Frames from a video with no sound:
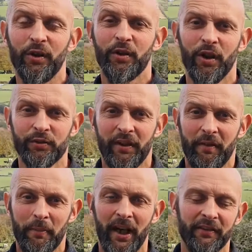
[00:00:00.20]
Andre
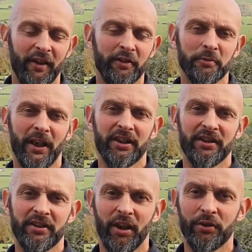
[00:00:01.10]
van Barneveld from Graise
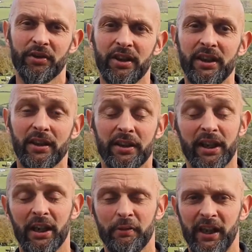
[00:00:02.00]
Consultancy, and
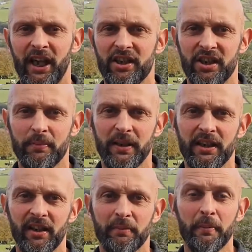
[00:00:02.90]
together with
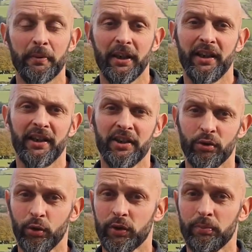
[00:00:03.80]
AHDB, I've been bringing you these
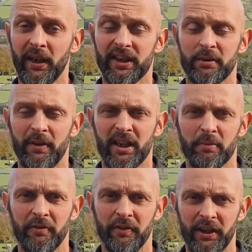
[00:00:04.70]
autumn pasture
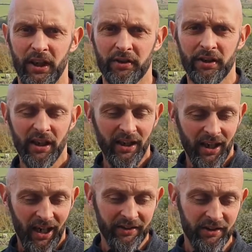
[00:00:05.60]
management videos,
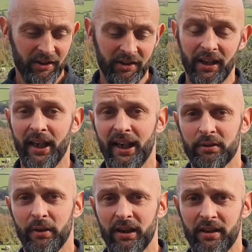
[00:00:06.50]
and this is the last
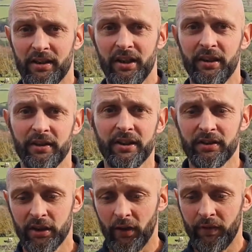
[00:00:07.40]
one in the series,
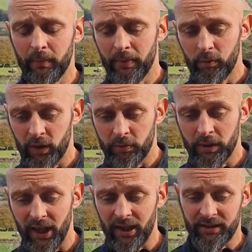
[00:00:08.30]
November, which we
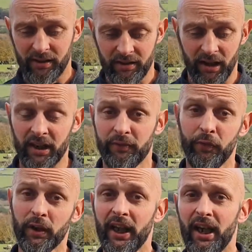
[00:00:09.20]
class as
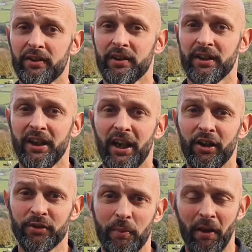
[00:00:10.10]
fully housing the
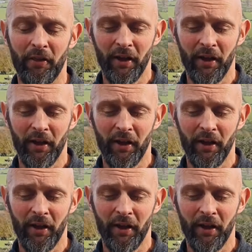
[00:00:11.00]
cows month.